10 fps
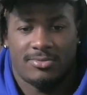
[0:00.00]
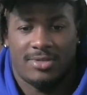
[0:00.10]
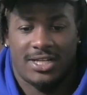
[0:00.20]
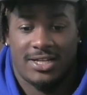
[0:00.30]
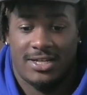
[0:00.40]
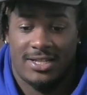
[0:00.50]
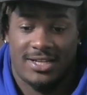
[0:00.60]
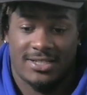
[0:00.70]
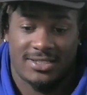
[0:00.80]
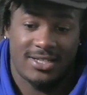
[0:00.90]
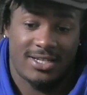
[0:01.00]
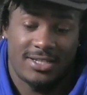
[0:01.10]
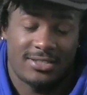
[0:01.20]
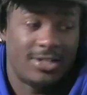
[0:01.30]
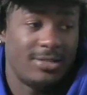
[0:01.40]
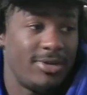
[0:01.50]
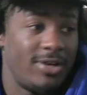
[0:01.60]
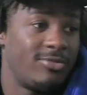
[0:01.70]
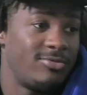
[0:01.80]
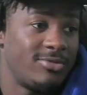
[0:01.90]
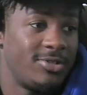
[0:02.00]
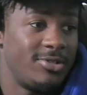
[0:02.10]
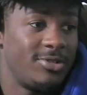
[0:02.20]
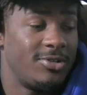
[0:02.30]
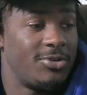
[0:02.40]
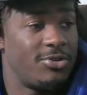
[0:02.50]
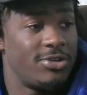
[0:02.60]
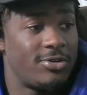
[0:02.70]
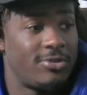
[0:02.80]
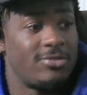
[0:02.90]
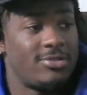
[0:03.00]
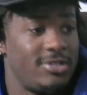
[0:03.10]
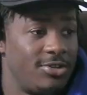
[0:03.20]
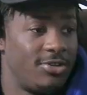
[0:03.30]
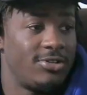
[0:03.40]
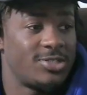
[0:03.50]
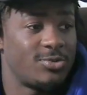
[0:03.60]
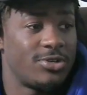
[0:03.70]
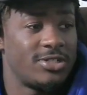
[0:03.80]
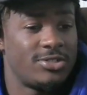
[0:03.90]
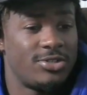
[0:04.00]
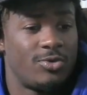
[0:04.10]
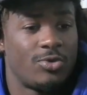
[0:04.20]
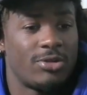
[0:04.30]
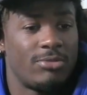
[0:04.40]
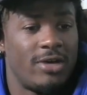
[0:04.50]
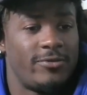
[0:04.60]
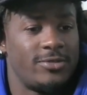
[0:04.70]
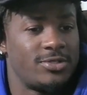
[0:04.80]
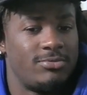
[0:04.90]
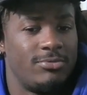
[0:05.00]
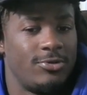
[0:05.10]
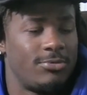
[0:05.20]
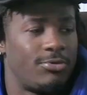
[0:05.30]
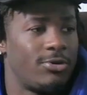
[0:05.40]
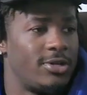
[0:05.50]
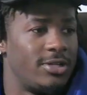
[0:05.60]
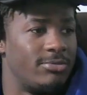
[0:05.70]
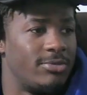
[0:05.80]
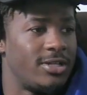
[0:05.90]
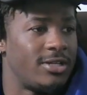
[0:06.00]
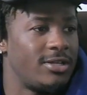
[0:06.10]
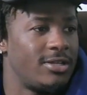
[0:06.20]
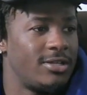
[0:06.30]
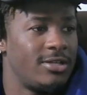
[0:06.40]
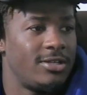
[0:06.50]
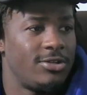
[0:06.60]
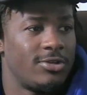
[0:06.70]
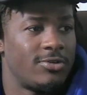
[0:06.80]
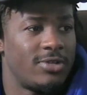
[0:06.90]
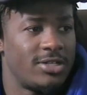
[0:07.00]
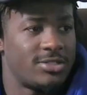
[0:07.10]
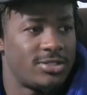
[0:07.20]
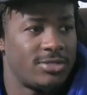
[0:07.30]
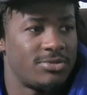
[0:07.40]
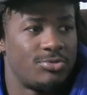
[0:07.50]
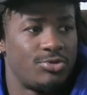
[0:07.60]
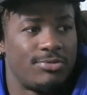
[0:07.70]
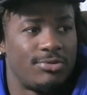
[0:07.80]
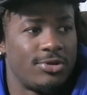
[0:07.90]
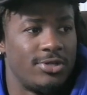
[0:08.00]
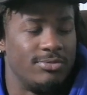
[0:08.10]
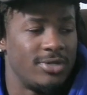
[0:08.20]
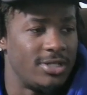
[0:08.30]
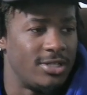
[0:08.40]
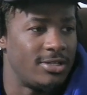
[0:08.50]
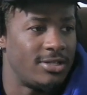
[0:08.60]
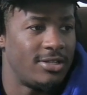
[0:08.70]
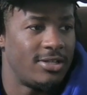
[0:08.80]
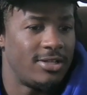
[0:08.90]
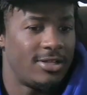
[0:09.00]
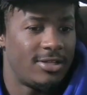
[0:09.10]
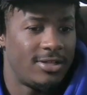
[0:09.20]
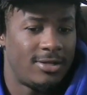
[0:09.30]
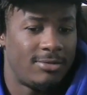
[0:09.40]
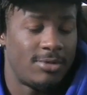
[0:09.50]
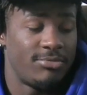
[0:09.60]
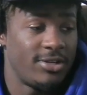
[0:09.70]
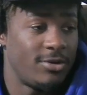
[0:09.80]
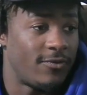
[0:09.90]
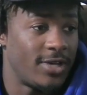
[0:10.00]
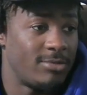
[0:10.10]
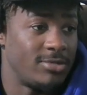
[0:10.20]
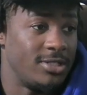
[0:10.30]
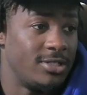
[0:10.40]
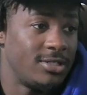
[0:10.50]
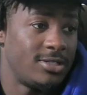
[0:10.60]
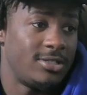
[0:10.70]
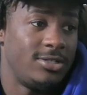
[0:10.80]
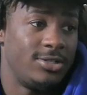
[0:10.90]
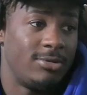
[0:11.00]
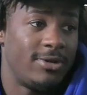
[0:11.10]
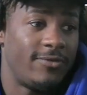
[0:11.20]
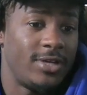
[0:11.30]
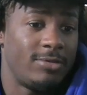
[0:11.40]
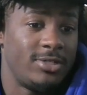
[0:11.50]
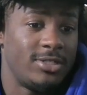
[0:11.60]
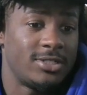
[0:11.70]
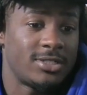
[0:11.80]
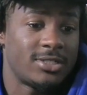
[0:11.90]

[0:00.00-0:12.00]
like I like I said, it's all about who you know. You know, in this world, you know, word of mouth is more important than money you know, relationships is more important than money. Um, I'm big on family. You know, my family is,